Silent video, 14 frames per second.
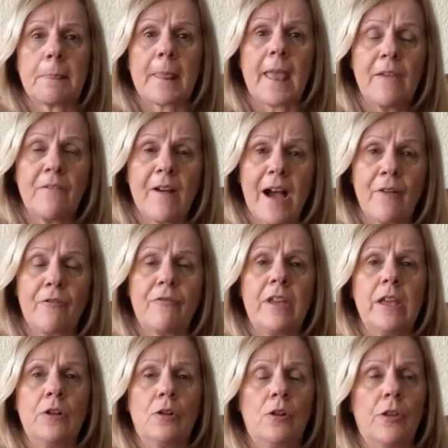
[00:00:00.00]
if I
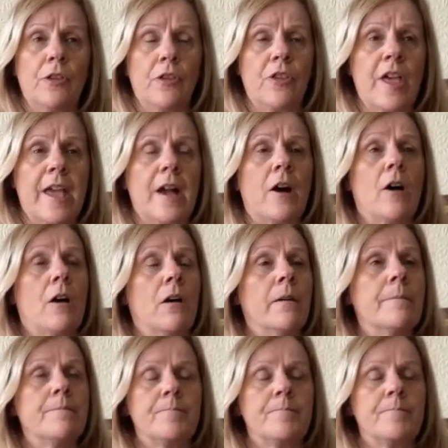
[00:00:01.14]
feel that they are